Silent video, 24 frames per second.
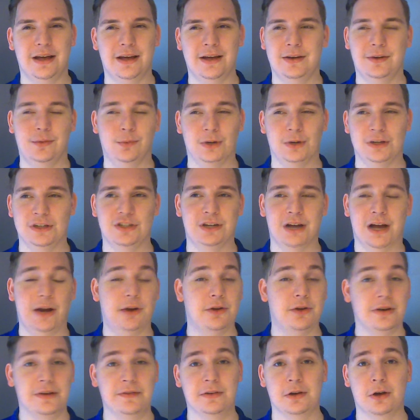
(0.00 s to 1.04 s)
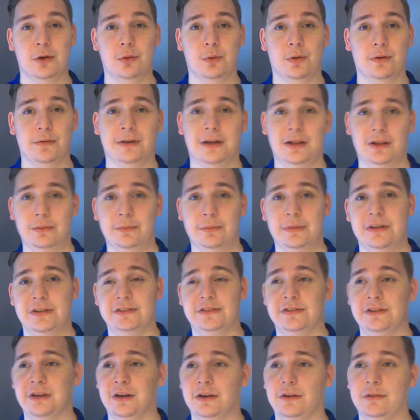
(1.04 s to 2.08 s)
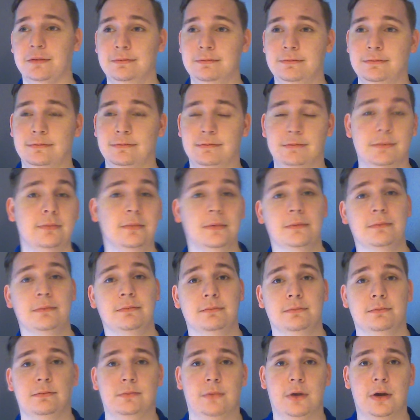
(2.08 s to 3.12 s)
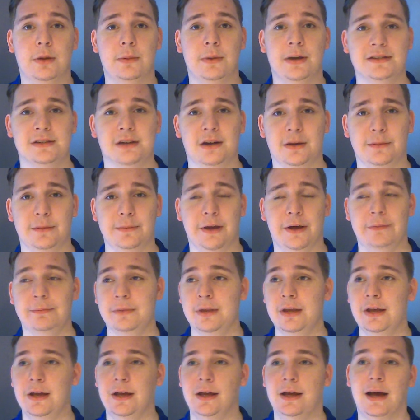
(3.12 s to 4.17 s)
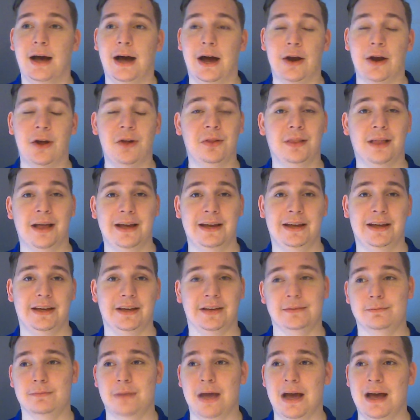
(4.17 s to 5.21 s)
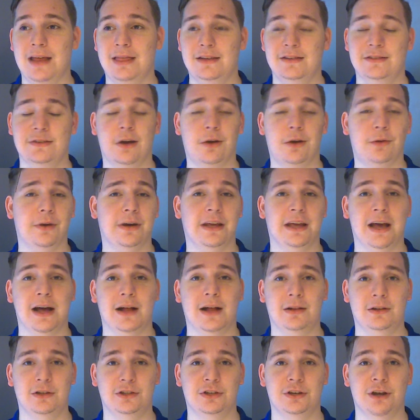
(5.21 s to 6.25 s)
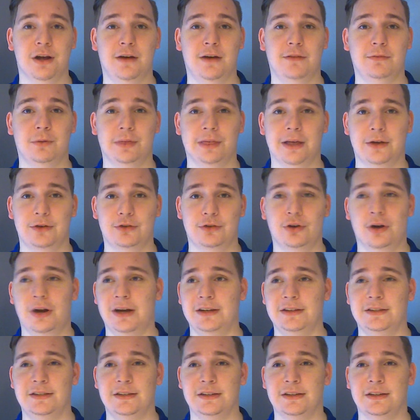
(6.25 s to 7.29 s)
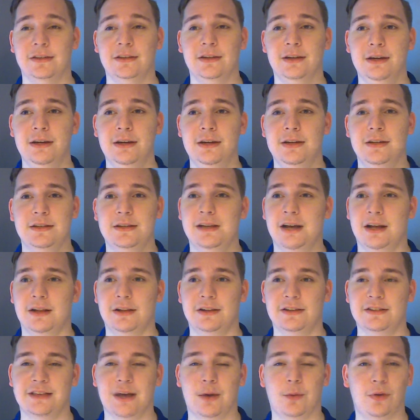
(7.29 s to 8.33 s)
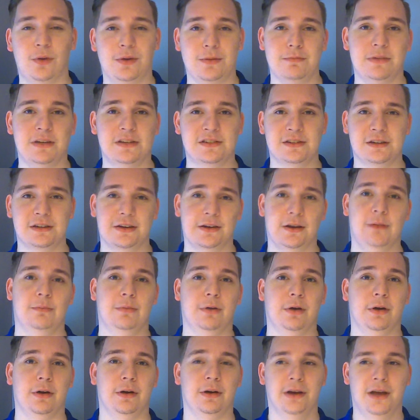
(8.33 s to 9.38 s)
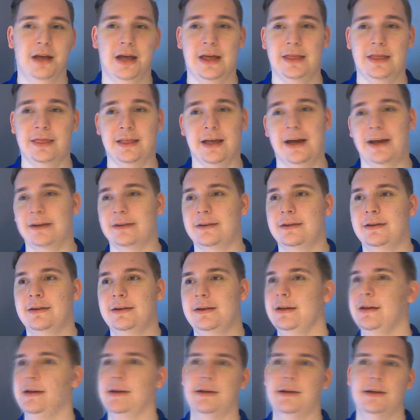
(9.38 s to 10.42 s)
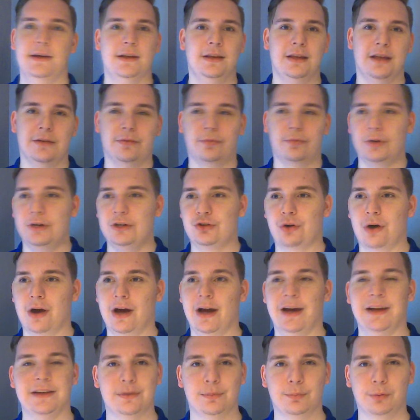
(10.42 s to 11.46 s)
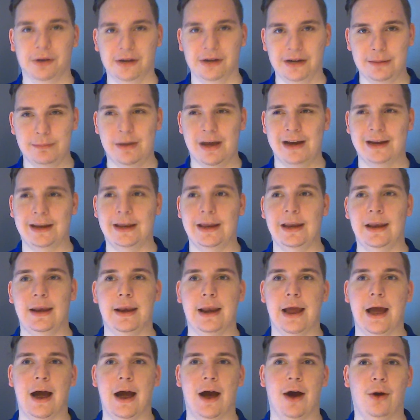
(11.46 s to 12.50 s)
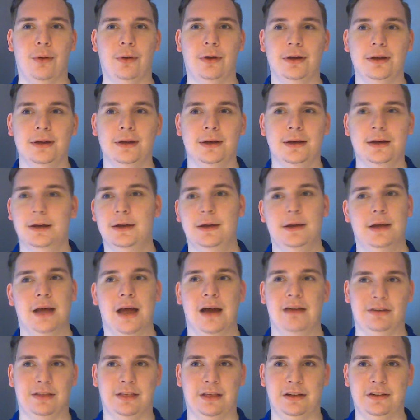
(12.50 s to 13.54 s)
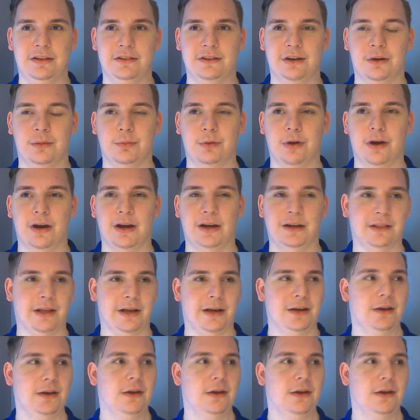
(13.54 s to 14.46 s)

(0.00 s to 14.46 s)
which I don't even know what vellum is, so what am I talking about? I don't like it. Math is already hellish enough without trying to tell us that we missed a number and that if we try to bring it back in now, everything's gonna break. Like,